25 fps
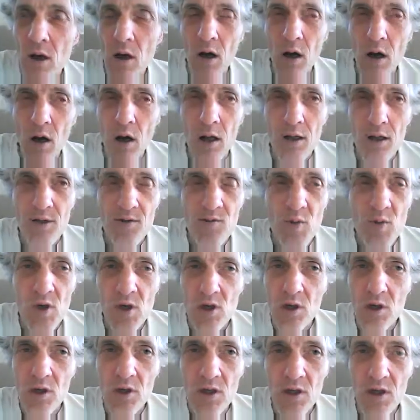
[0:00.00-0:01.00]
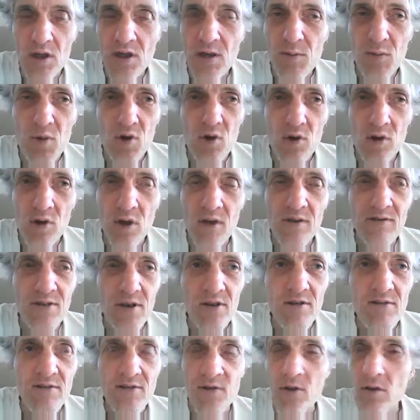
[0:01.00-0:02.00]
As much as 60% of
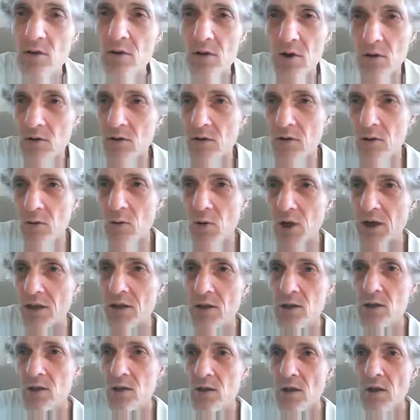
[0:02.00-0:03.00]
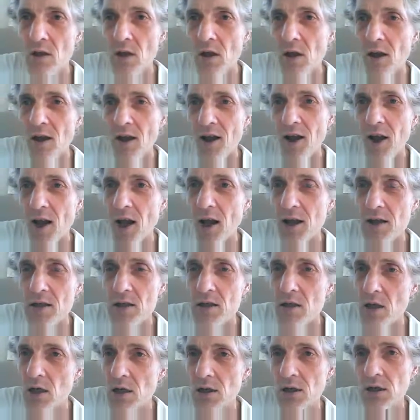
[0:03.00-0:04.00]
our food goes to waste and
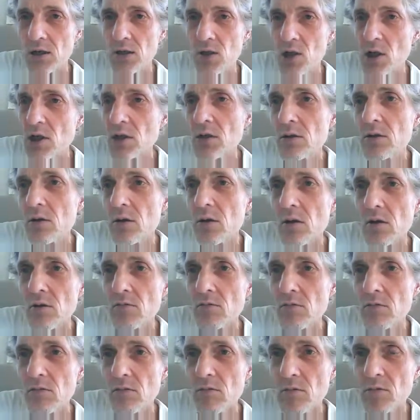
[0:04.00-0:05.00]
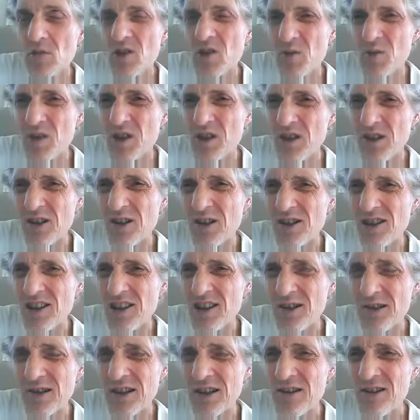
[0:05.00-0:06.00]
is not digested. Something along
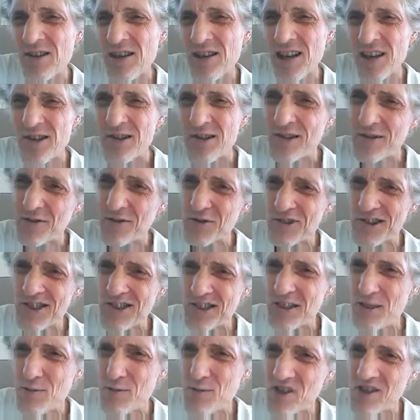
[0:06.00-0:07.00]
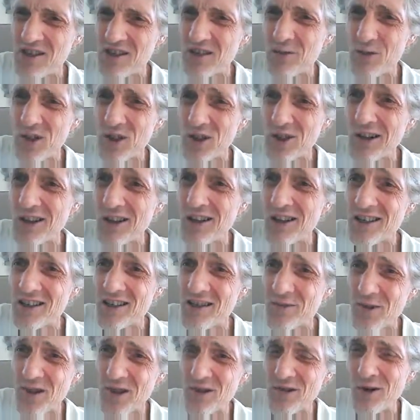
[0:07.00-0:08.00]
that, or either that or it was 60% we
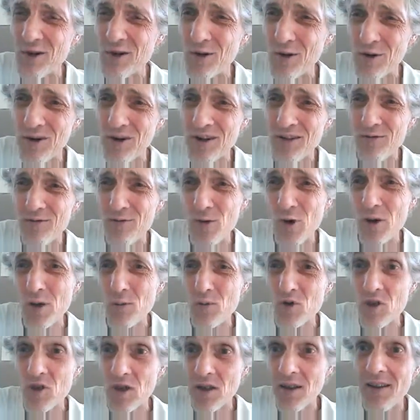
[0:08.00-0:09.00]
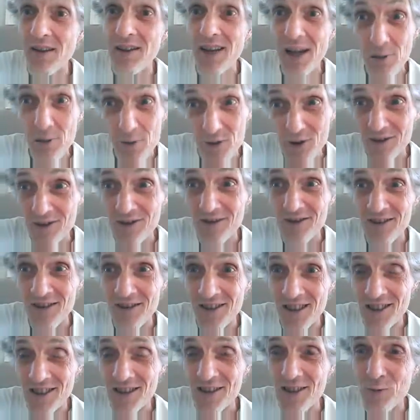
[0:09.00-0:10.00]
utilize and we throw away 40%, and that's
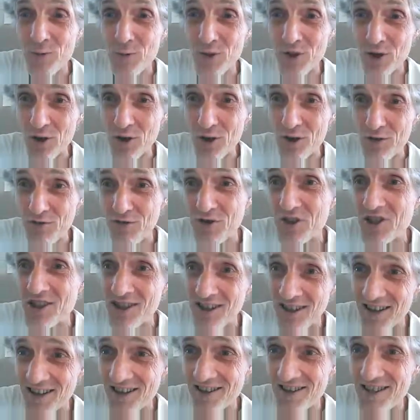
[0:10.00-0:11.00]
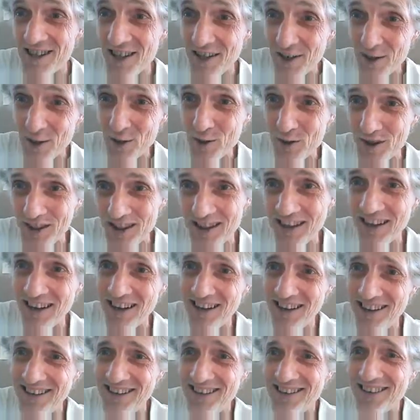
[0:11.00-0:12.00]
with a good physiology on a good
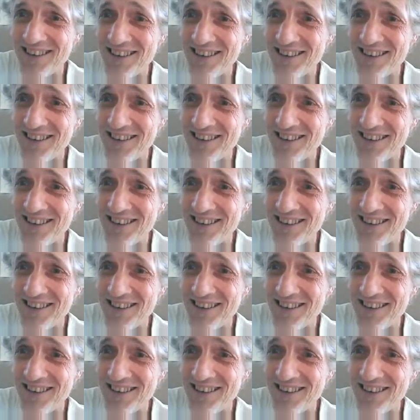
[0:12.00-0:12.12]
day,